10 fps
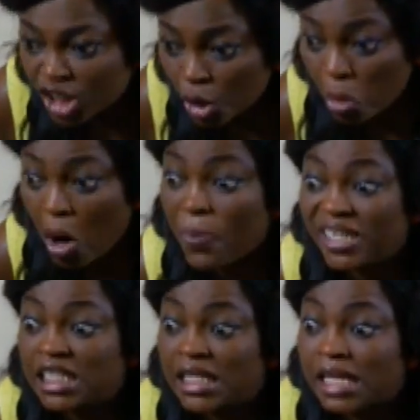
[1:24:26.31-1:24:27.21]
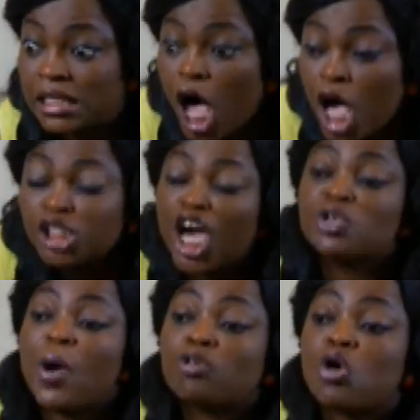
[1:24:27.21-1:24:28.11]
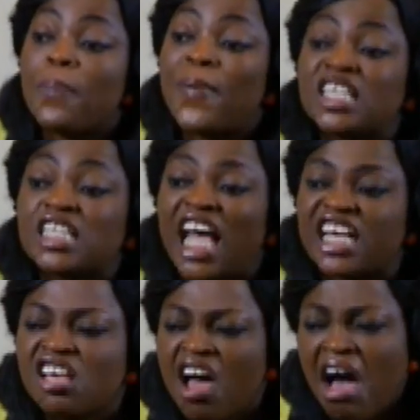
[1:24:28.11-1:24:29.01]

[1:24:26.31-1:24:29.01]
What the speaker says: Do you want my sisters? Do you want my sisters?